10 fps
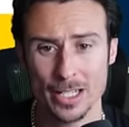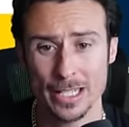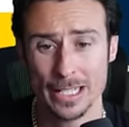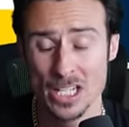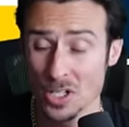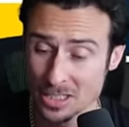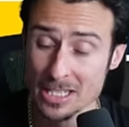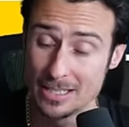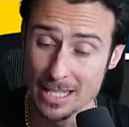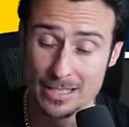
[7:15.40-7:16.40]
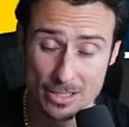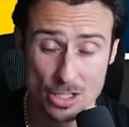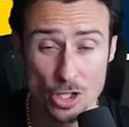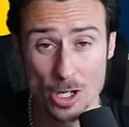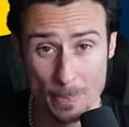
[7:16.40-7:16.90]
you know, it didn't, it, it,
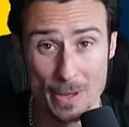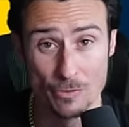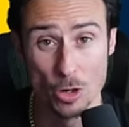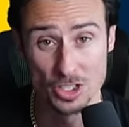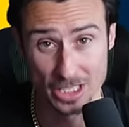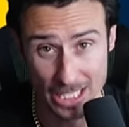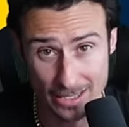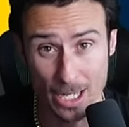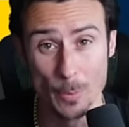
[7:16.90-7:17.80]
took a bit for us to get there,